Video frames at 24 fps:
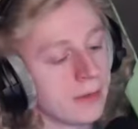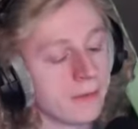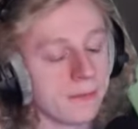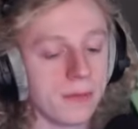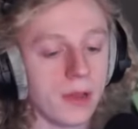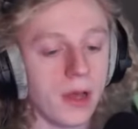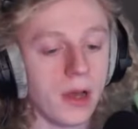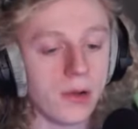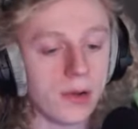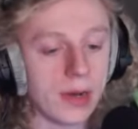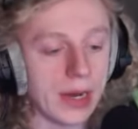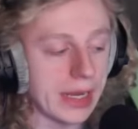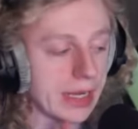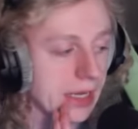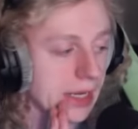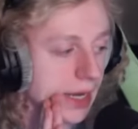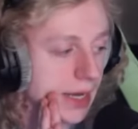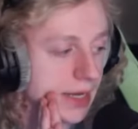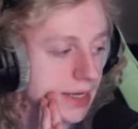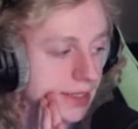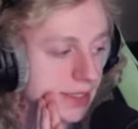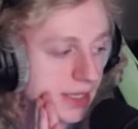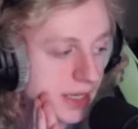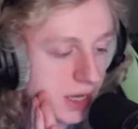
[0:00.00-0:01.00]
All right,
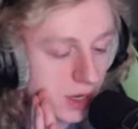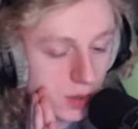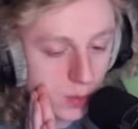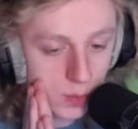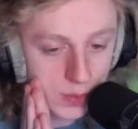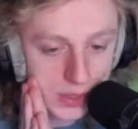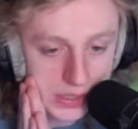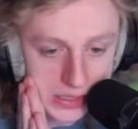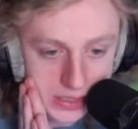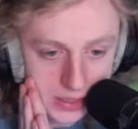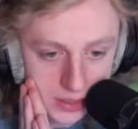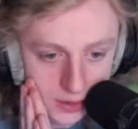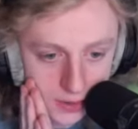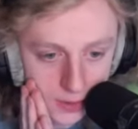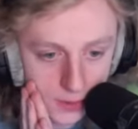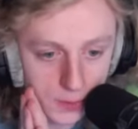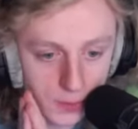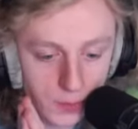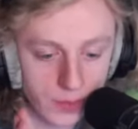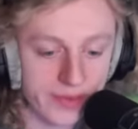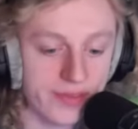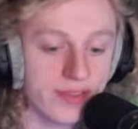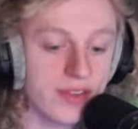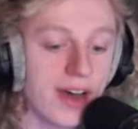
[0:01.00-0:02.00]
guys, here we go.
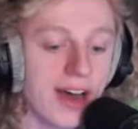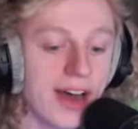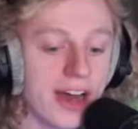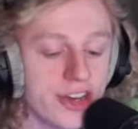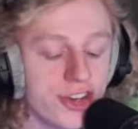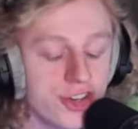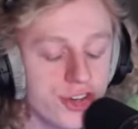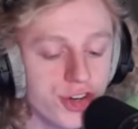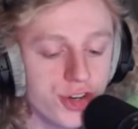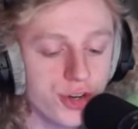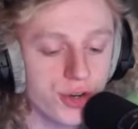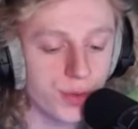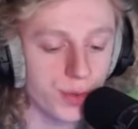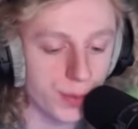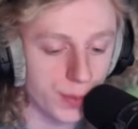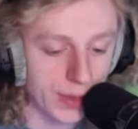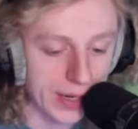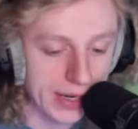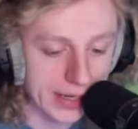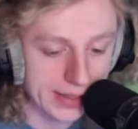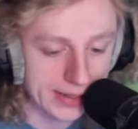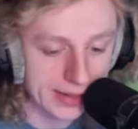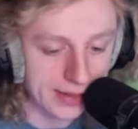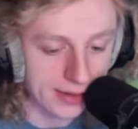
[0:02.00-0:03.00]
We've got
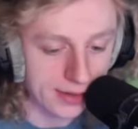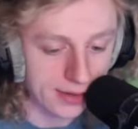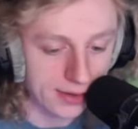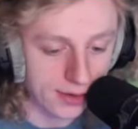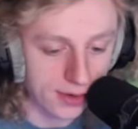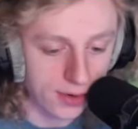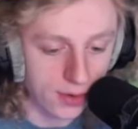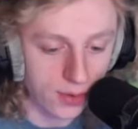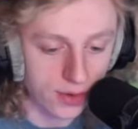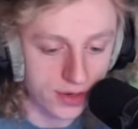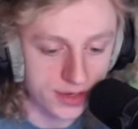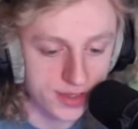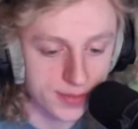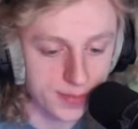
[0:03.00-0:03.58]
training course